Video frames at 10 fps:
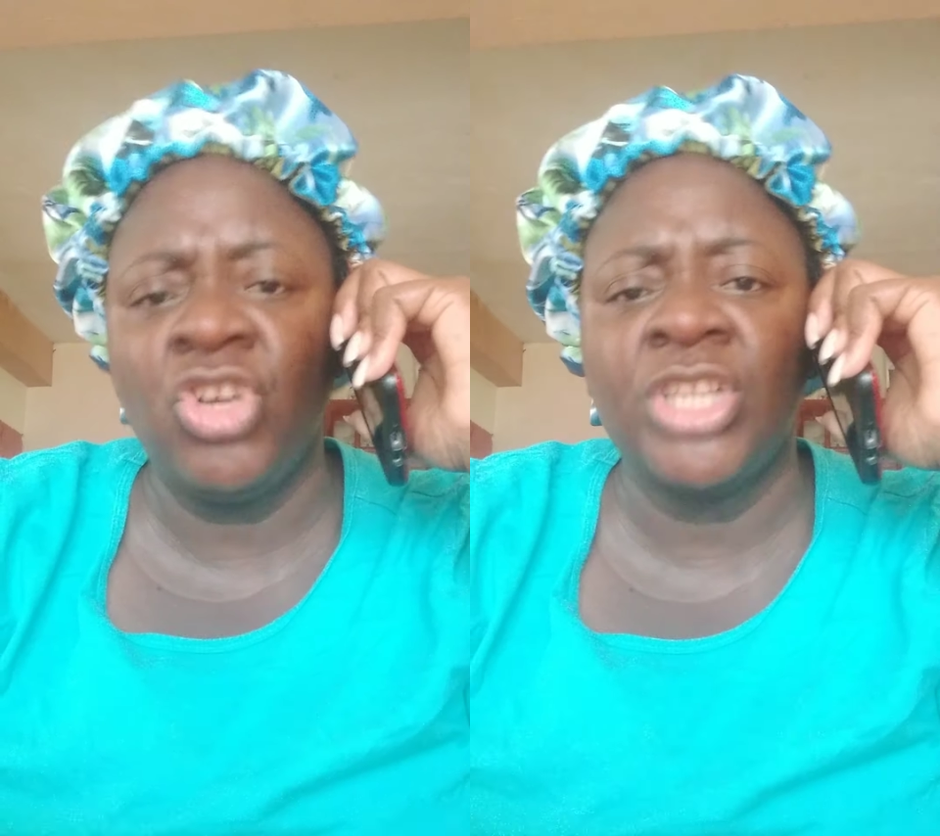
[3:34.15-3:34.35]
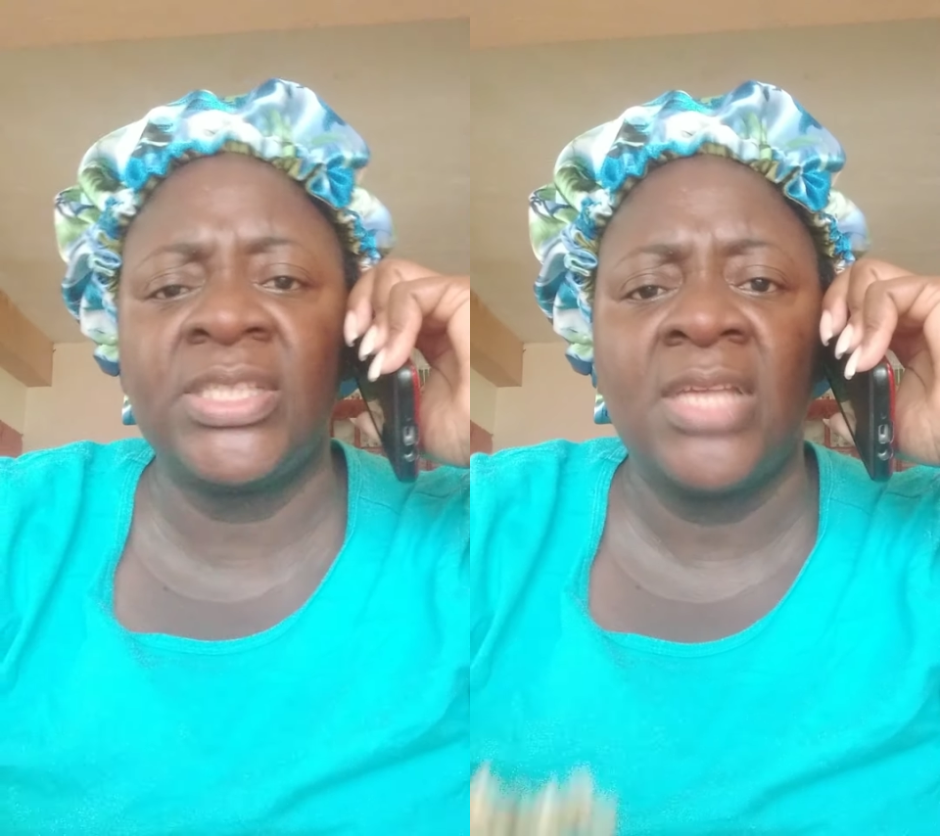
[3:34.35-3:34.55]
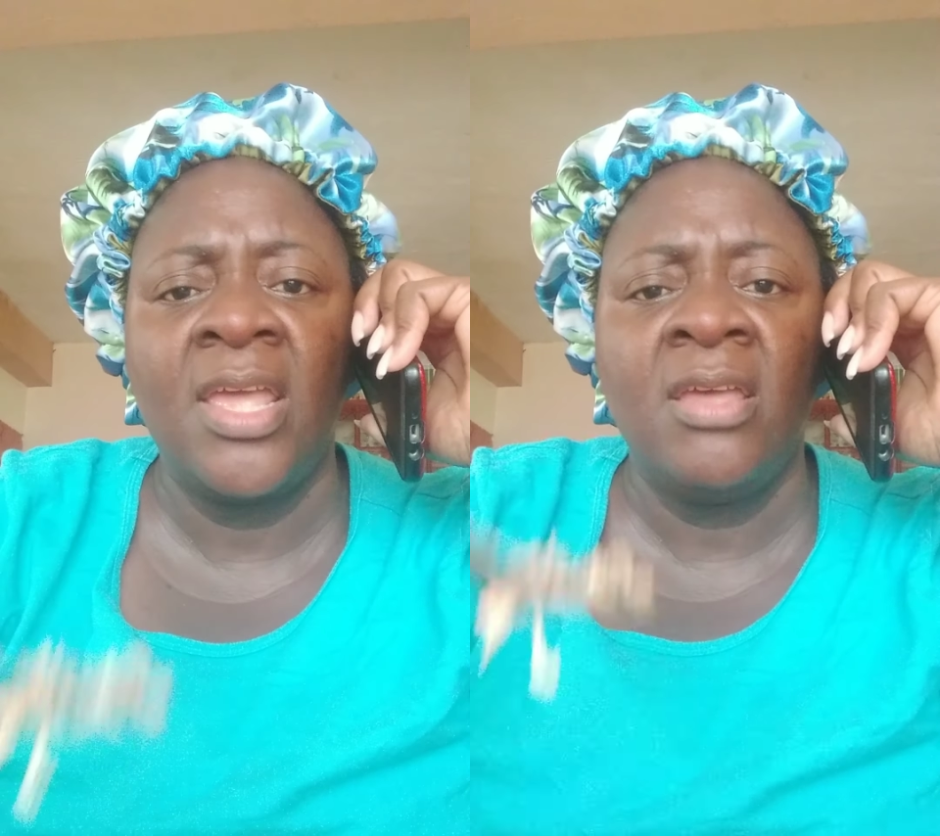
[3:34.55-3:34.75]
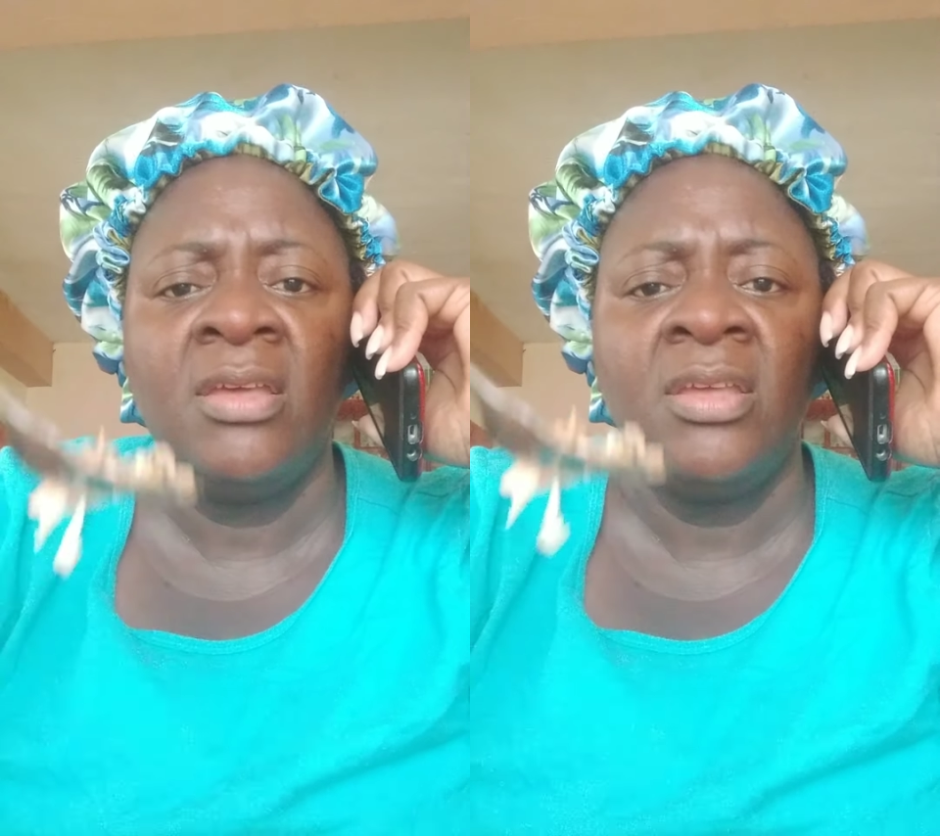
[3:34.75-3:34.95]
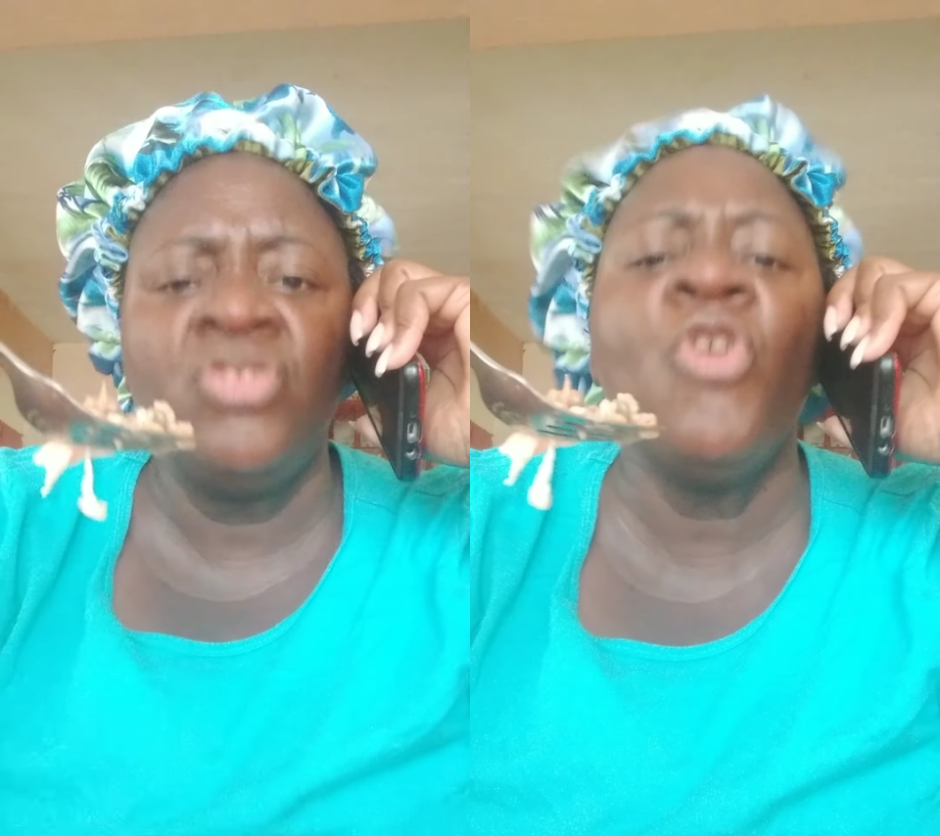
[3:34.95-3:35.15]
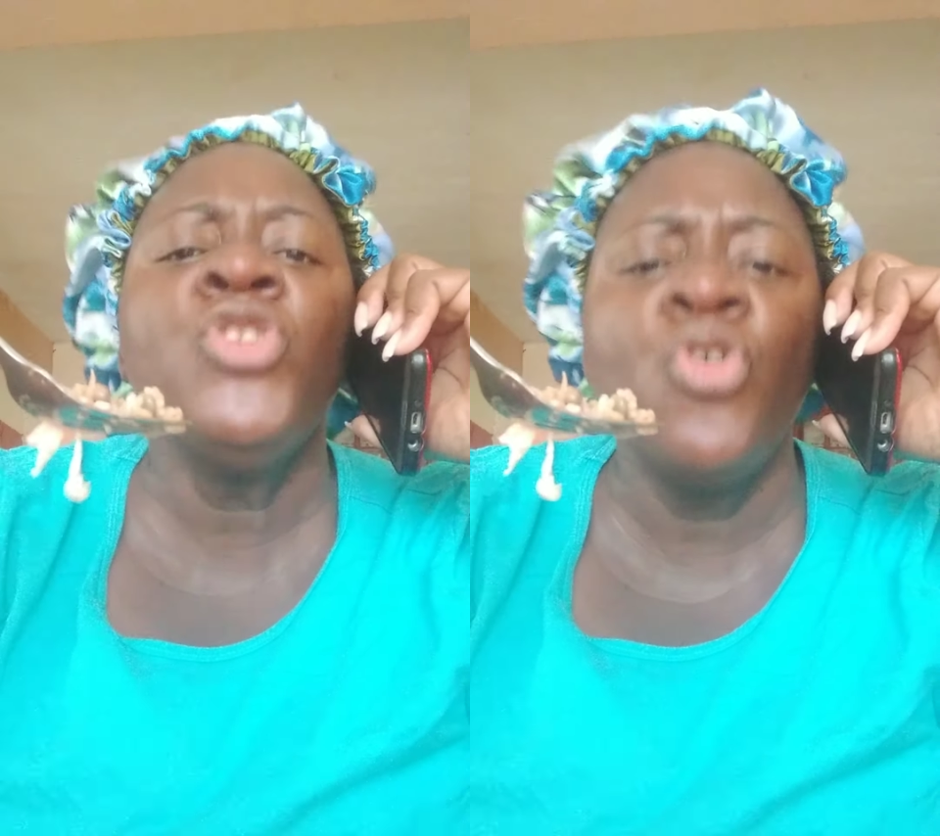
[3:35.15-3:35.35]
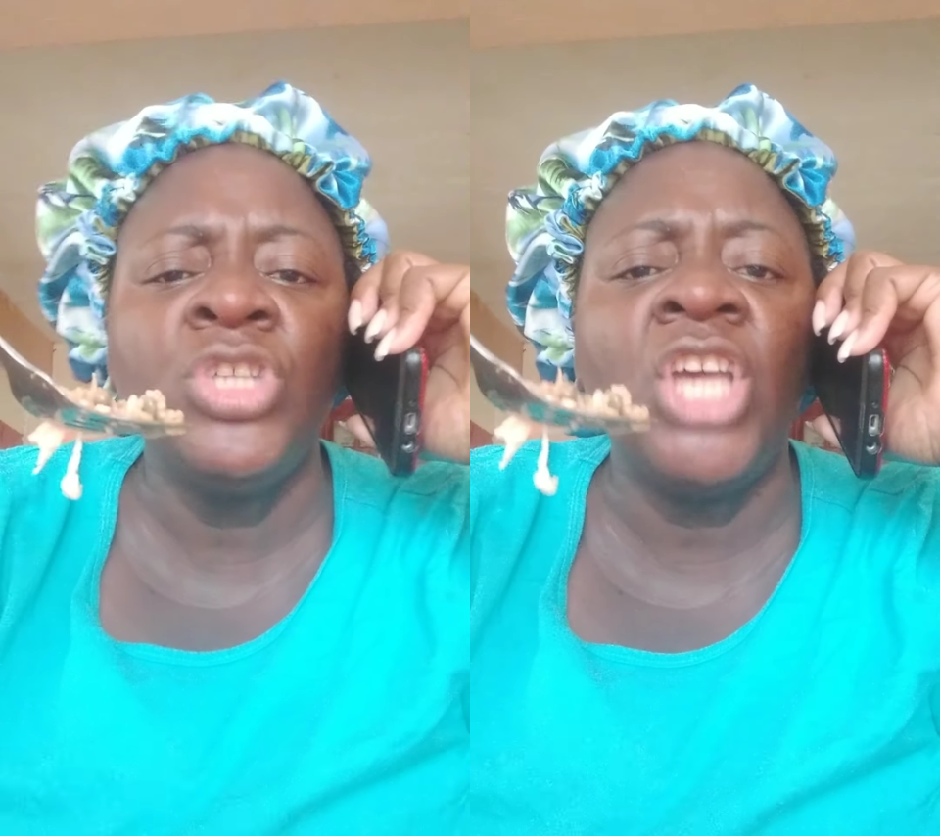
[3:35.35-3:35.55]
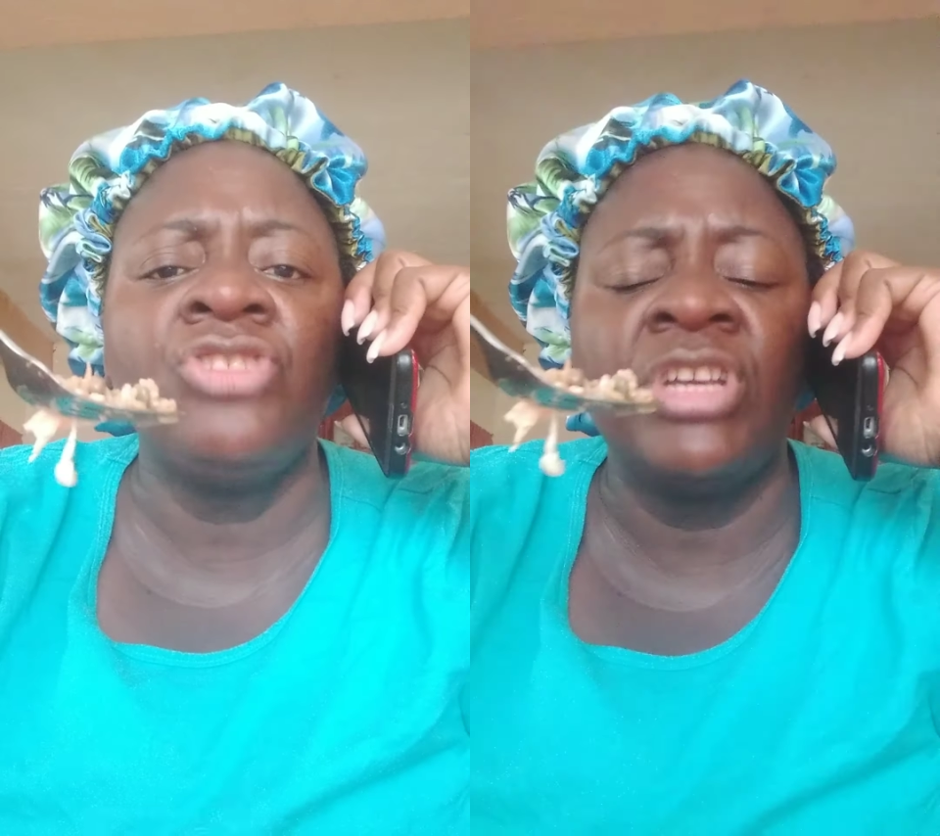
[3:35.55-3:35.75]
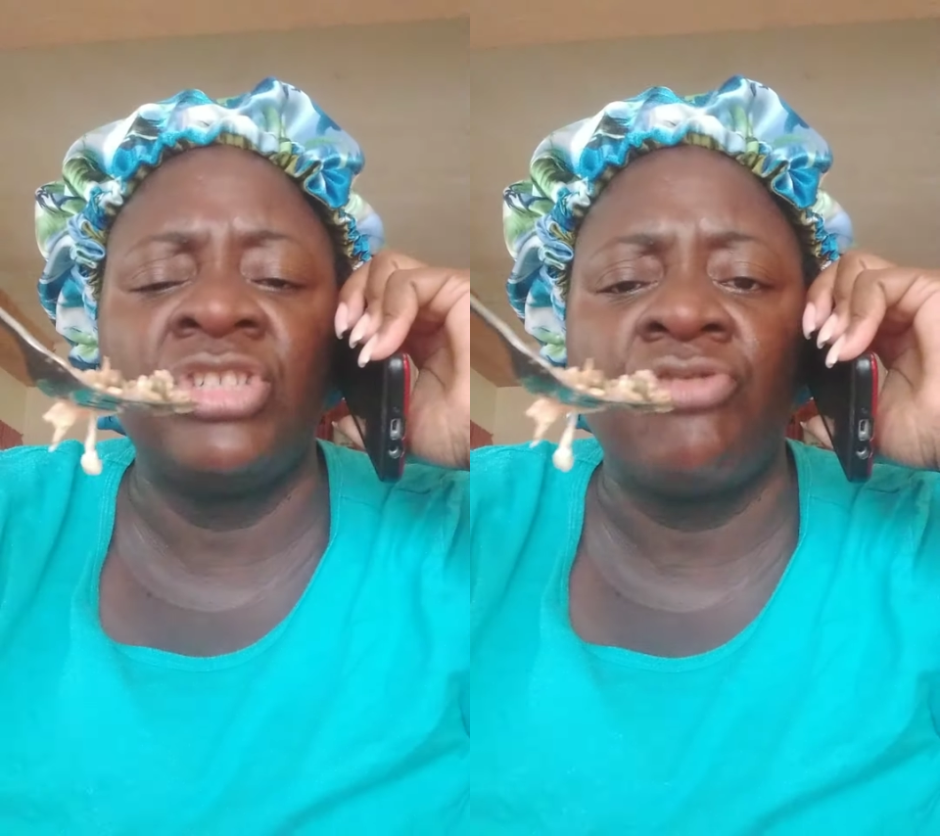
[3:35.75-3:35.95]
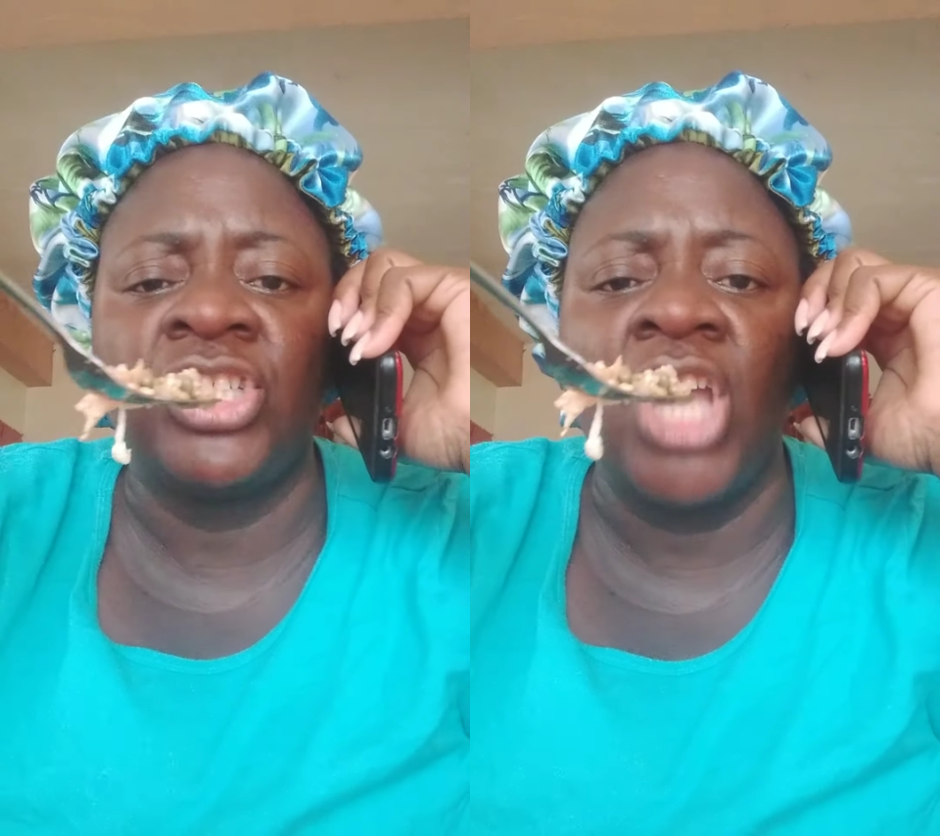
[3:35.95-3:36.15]
Just you use your
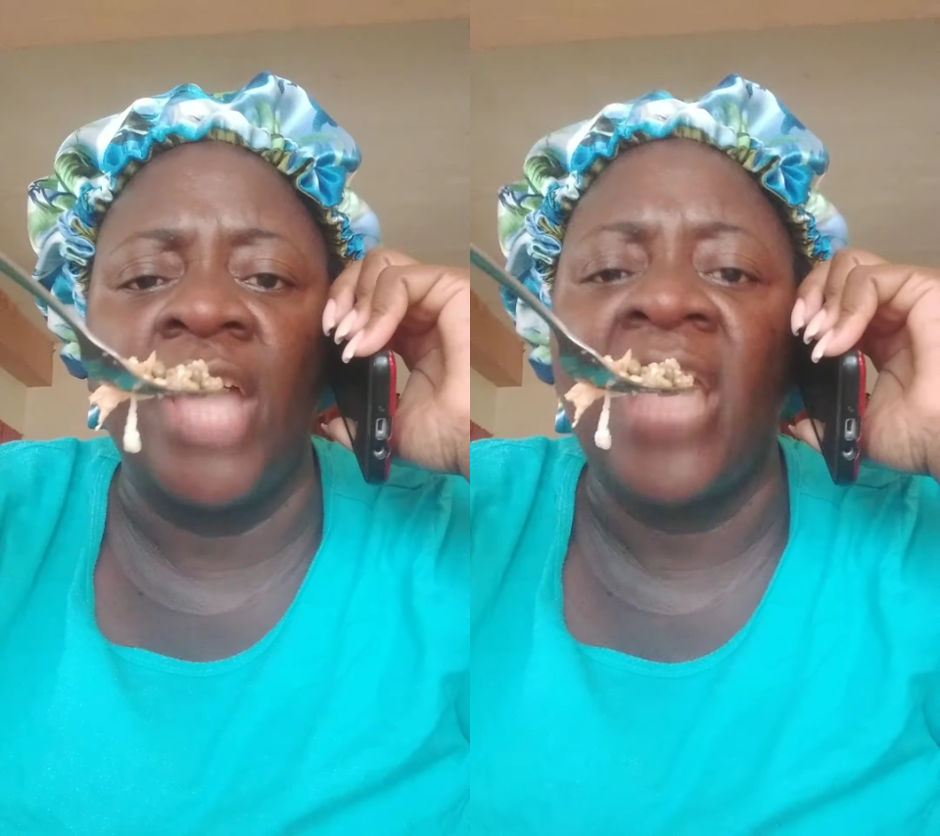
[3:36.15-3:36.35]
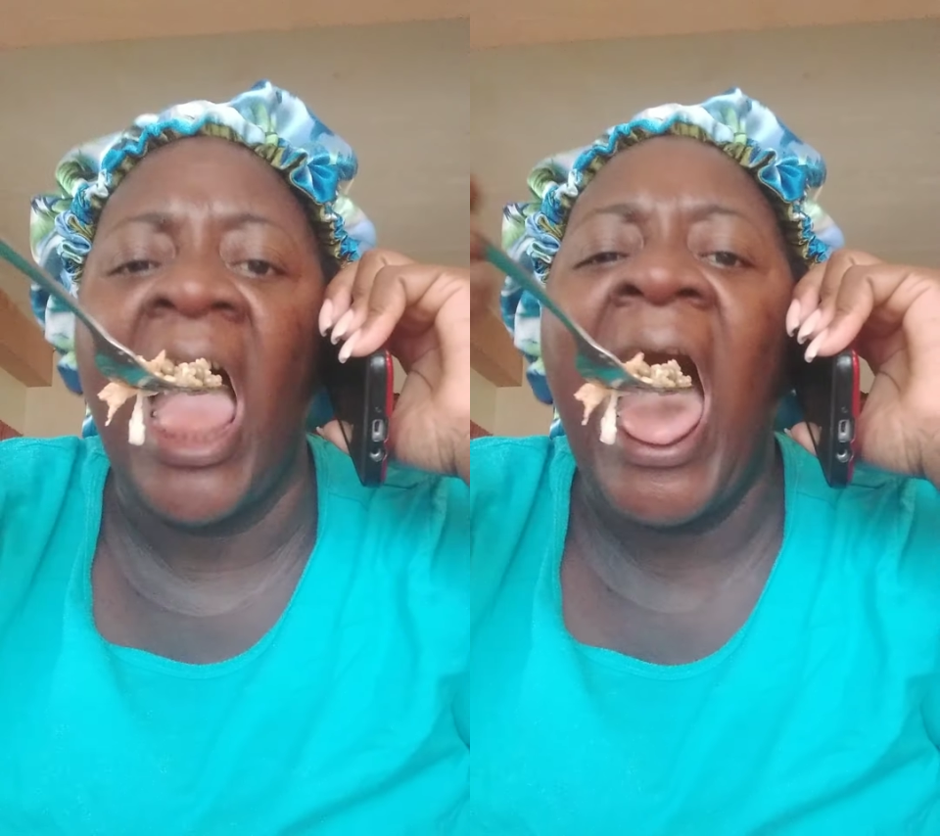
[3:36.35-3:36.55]
discretion.